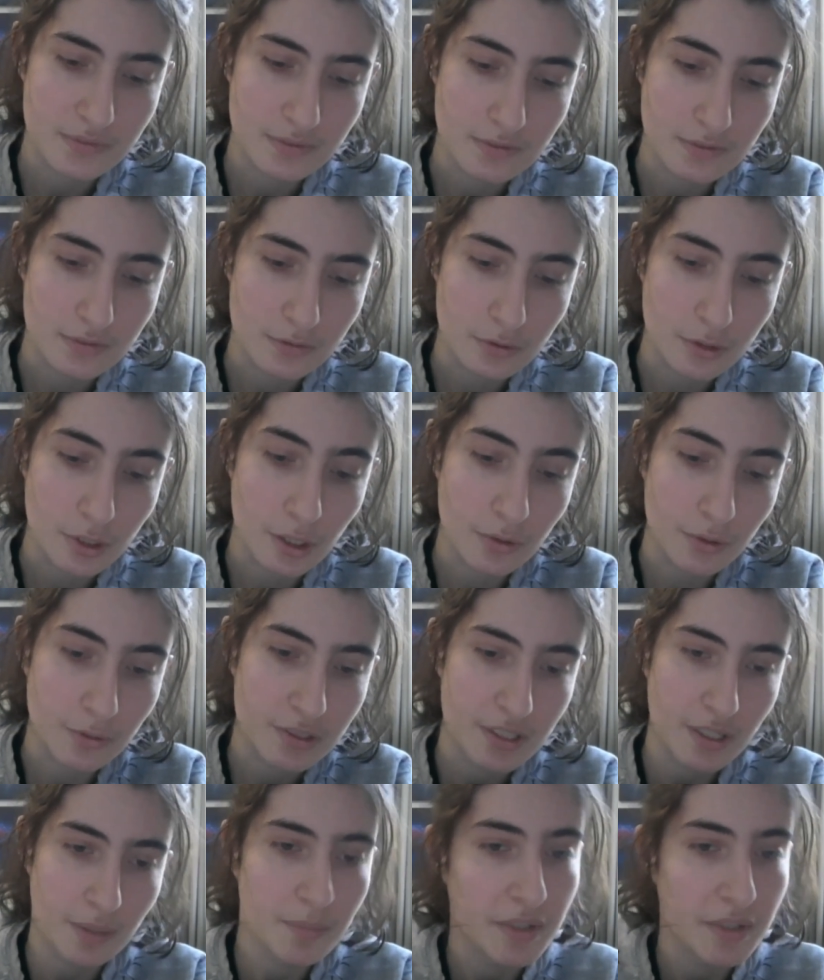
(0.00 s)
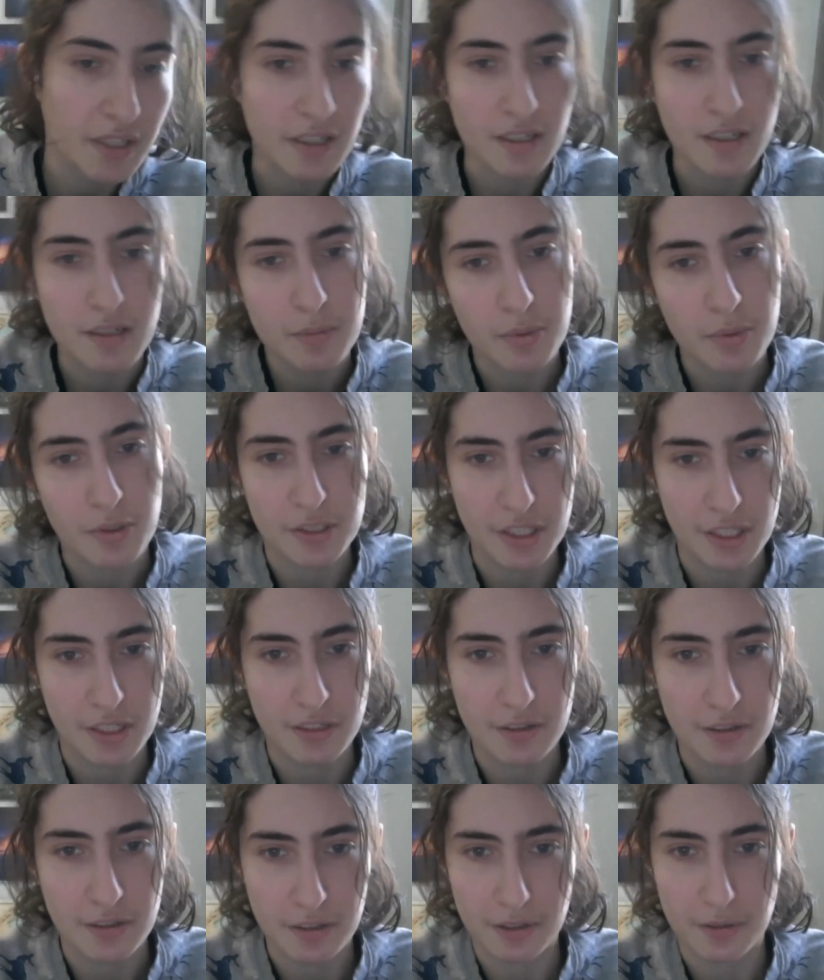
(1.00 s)
know something in
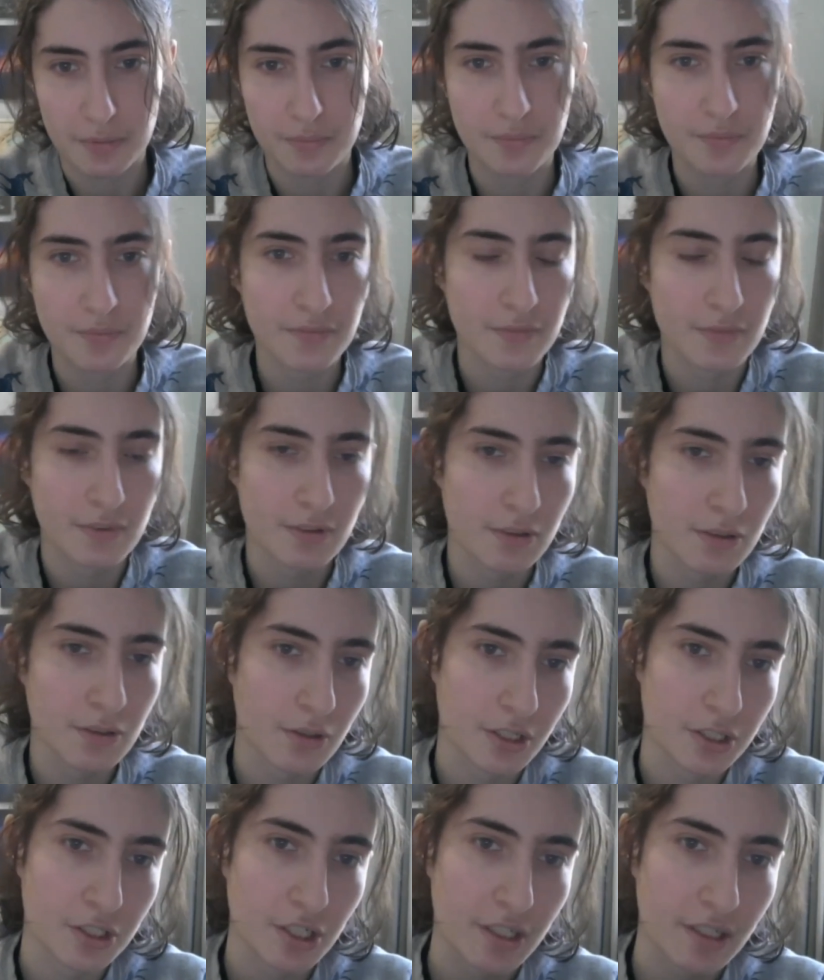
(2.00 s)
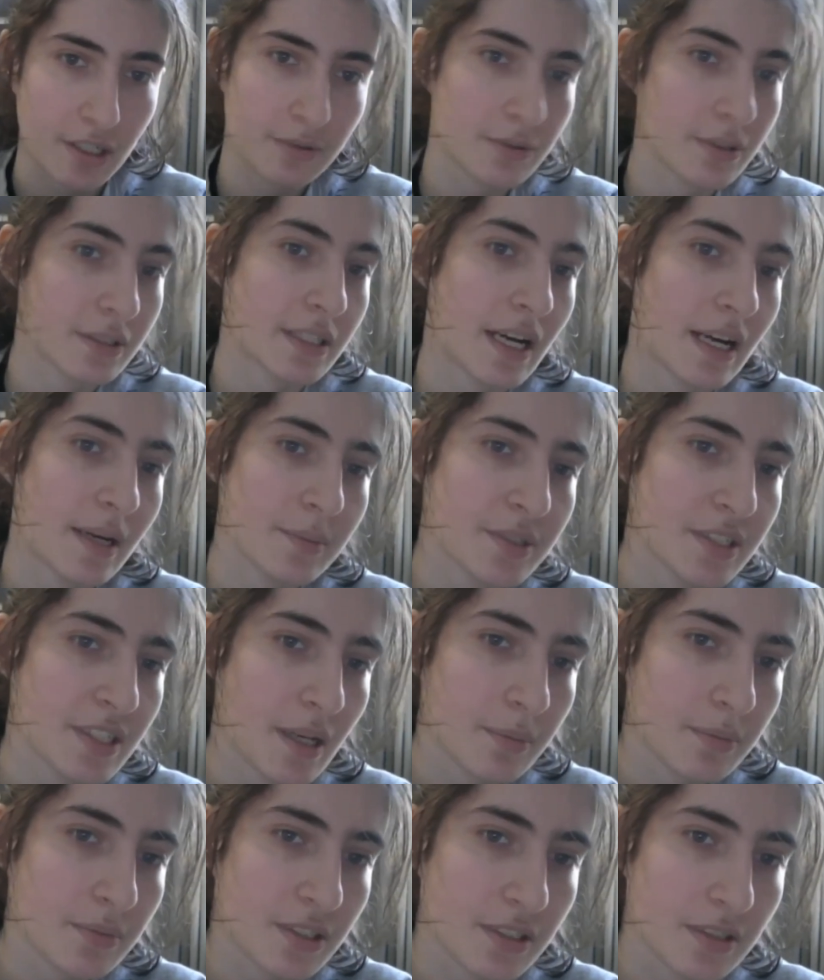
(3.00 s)
particular, you can check out the
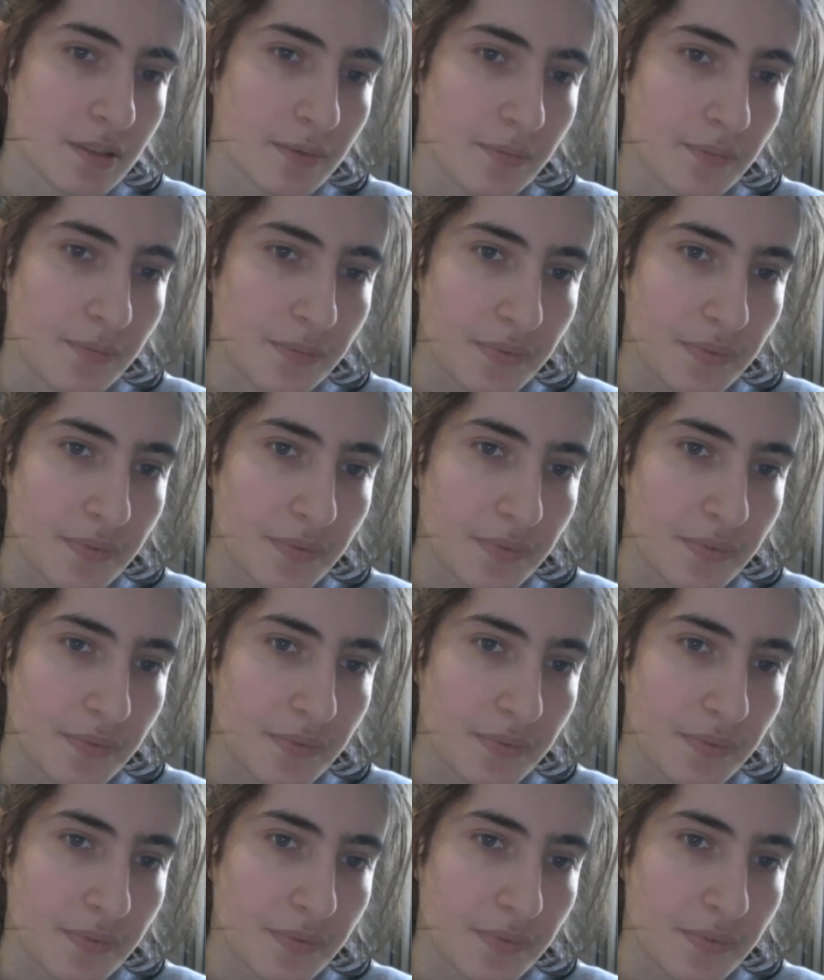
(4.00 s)
timestamps.